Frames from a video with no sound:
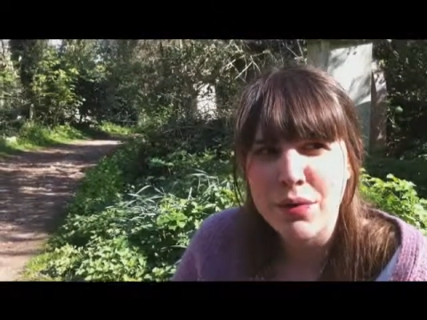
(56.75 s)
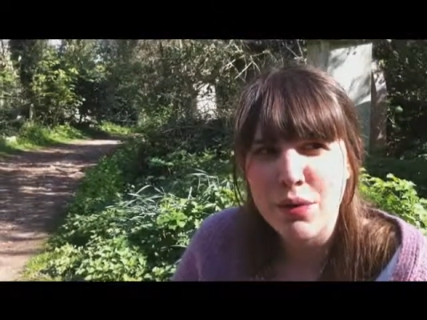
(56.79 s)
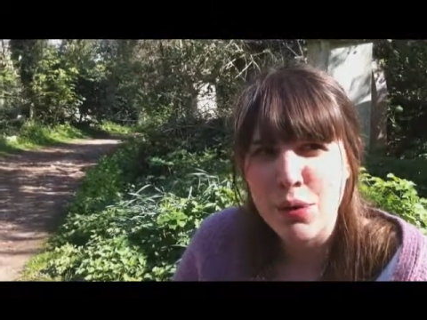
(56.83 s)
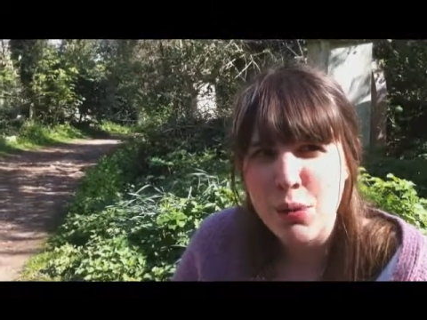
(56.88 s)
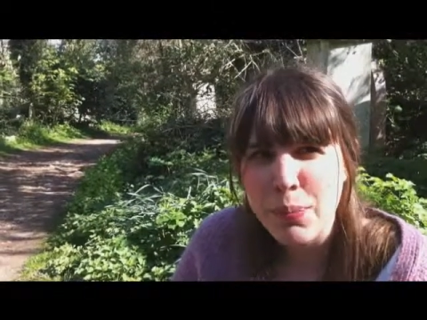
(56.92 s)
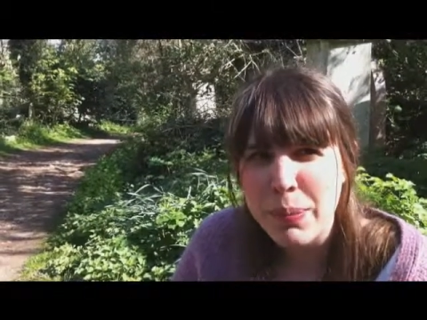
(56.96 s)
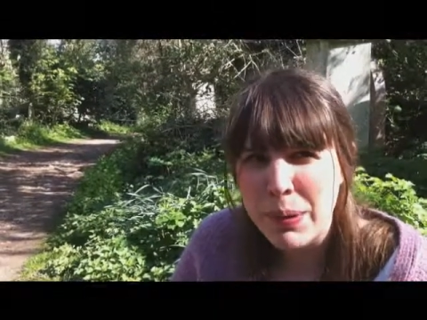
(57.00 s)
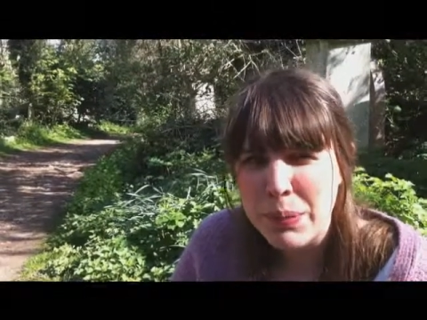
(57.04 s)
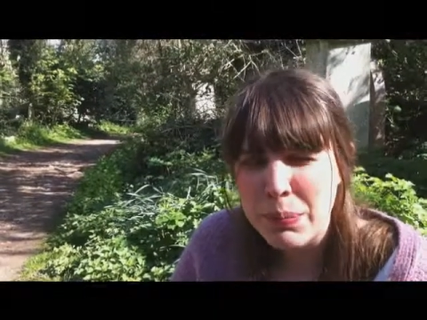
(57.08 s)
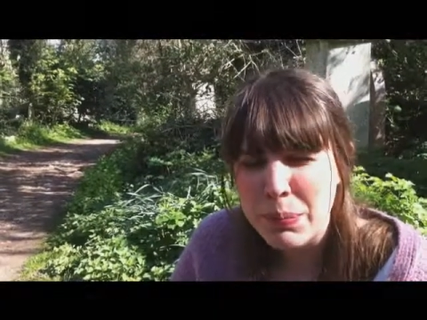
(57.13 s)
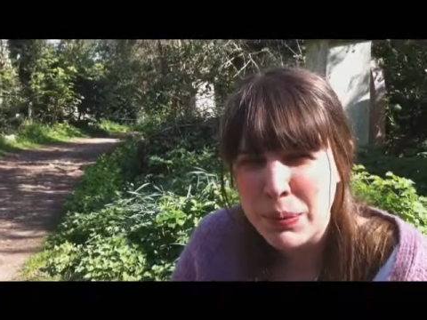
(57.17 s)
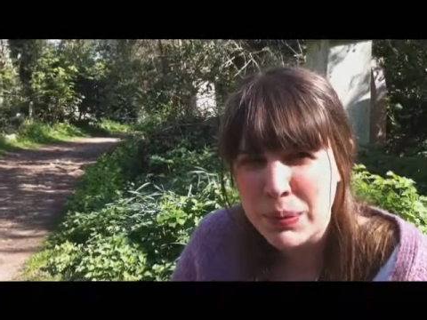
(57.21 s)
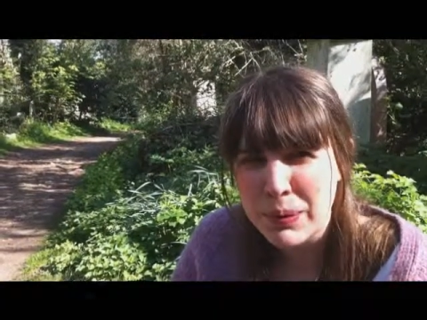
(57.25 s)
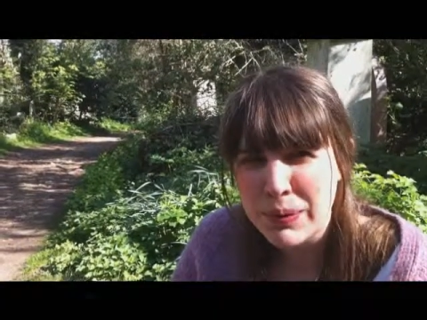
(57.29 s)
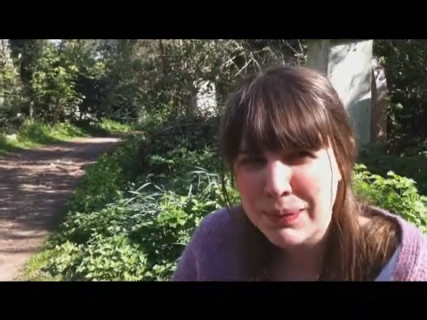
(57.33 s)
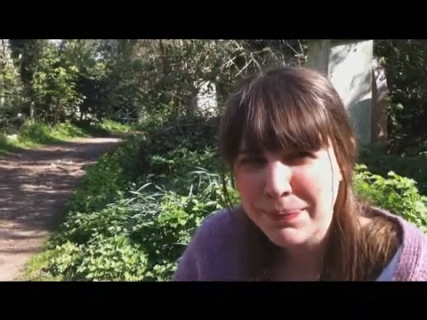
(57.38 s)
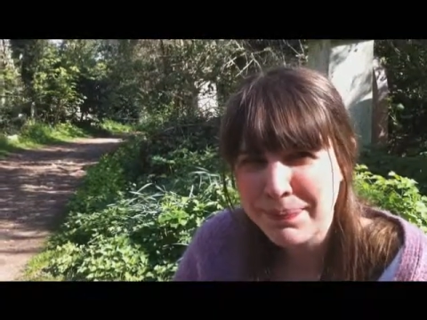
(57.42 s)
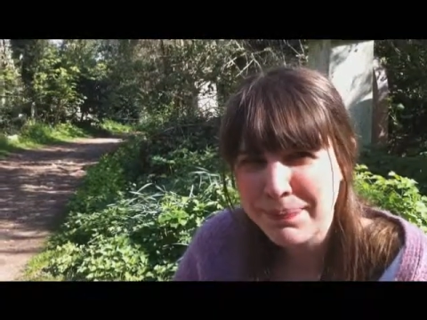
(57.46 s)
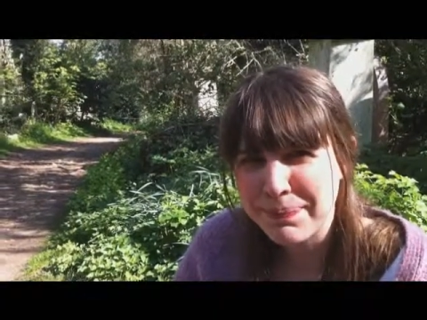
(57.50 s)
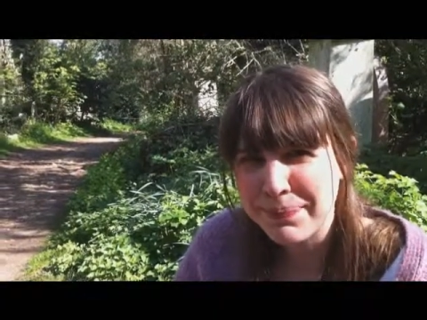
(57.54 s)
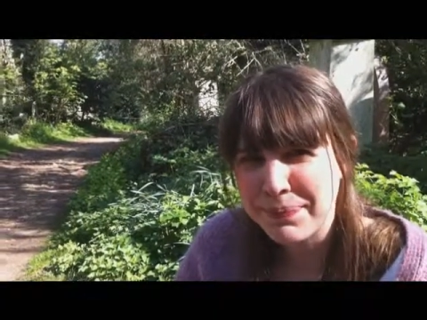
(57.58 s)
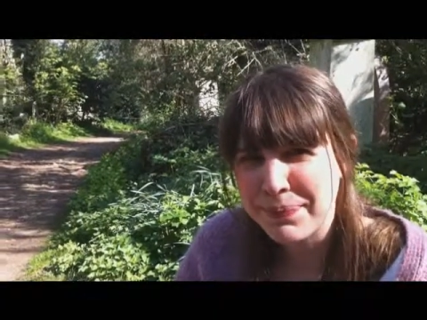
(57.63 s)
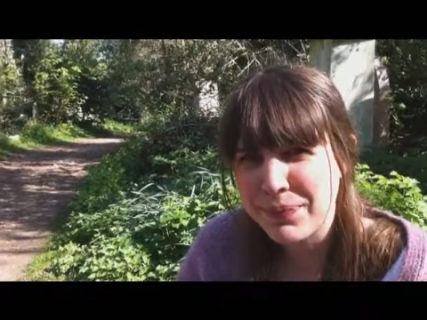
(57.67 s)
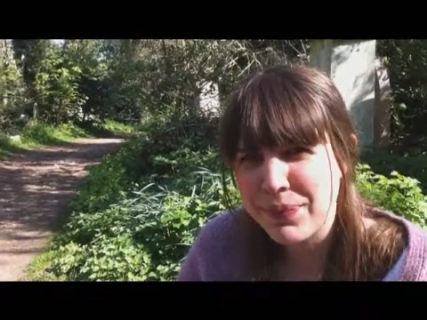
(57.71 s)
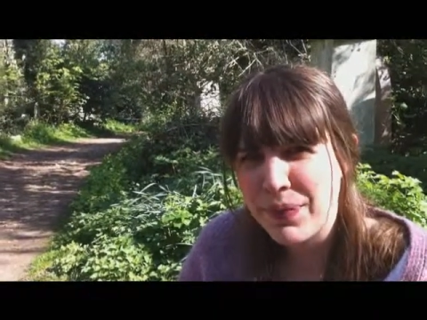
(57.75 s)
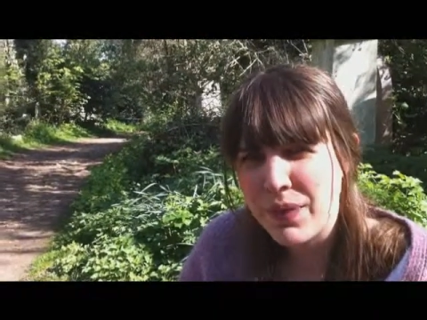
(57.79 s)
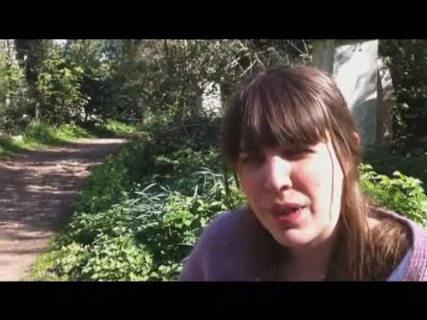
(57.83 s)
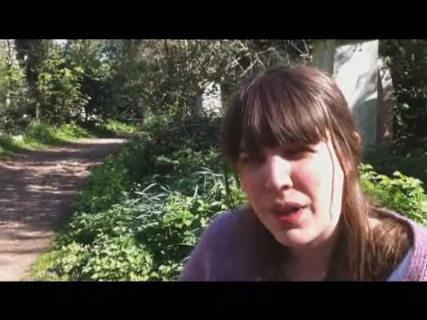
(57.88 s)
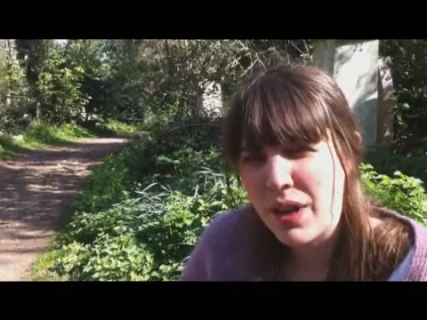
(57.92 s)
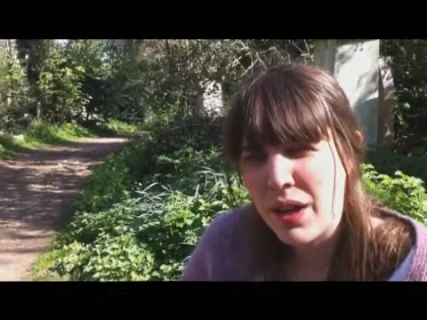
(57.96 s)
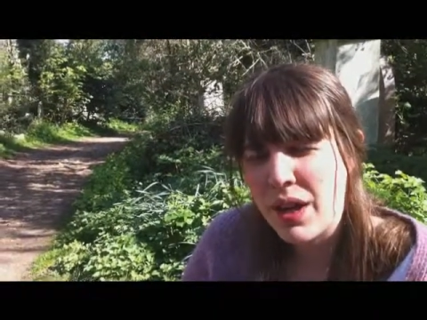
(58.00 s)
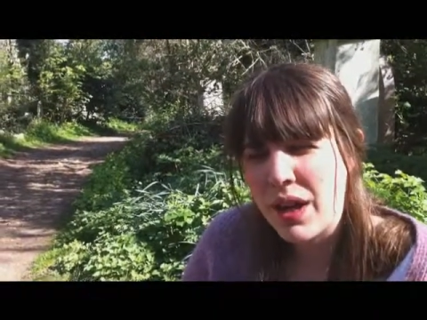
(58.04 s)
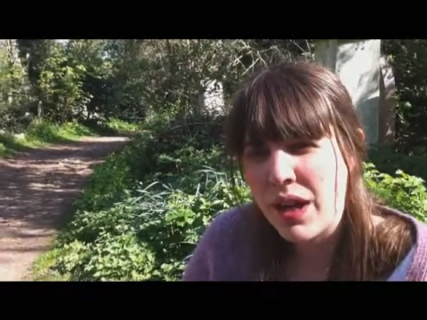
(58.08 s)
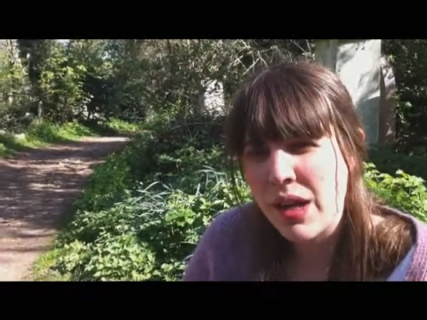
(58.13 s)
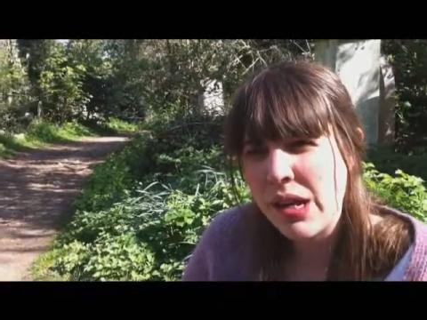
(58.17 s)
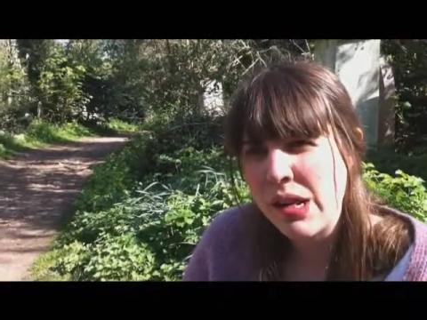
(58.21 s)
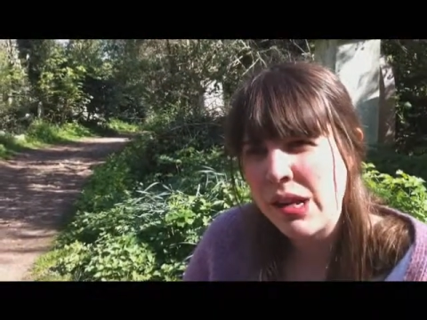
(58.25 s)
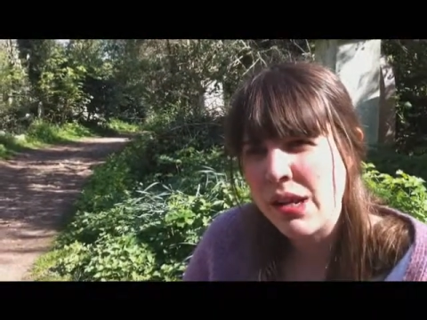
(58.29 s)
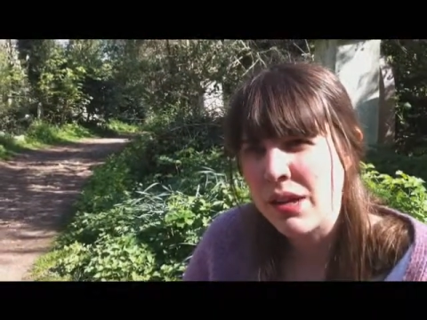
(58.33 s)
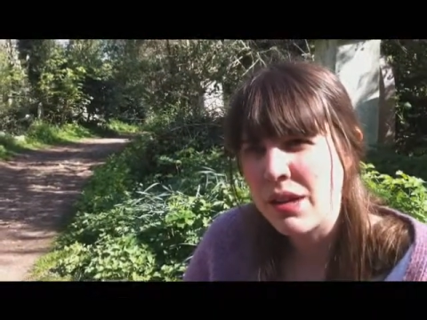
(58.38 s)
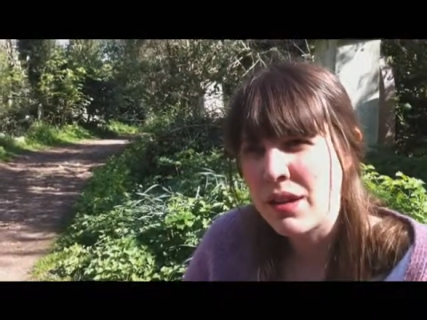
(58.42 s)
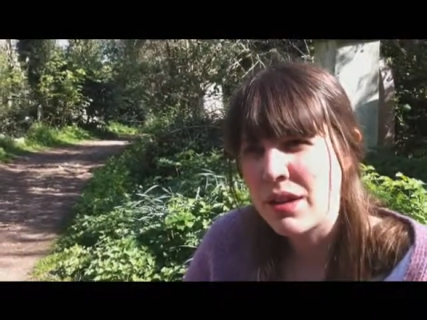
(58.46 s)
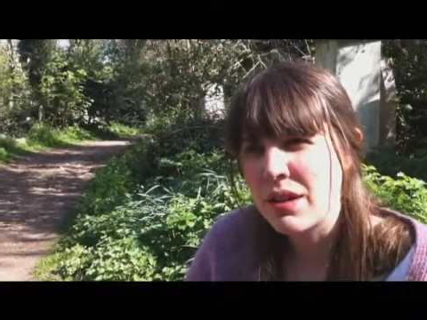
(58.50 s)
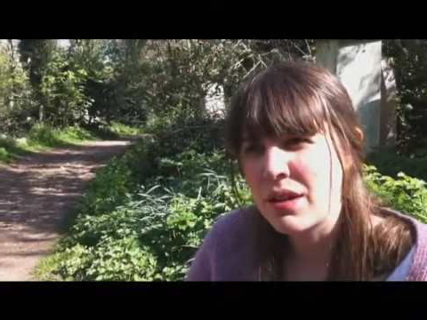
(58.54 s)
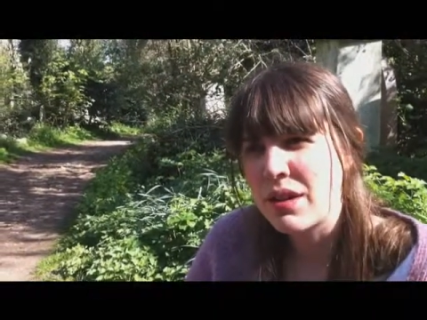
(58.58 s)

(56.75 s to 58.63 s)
four people in